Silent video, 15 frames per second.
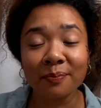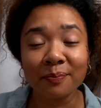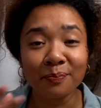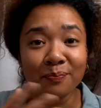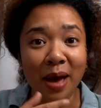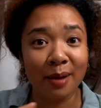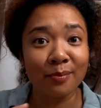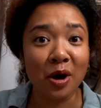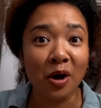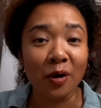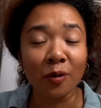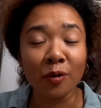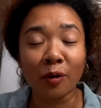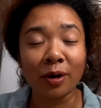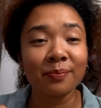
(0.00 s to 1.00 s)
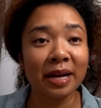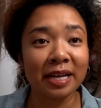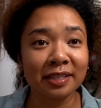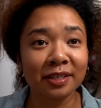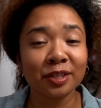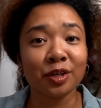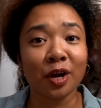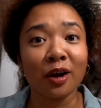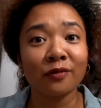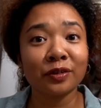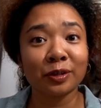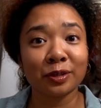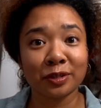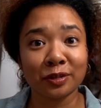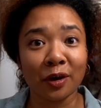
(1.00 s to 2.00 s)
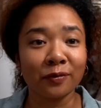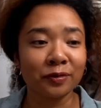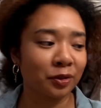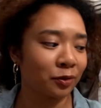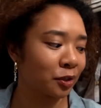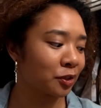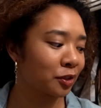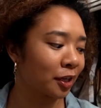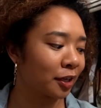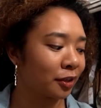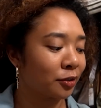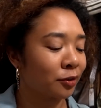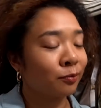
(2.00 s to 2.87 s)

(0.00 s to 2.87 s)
memo or message of yourself, so just like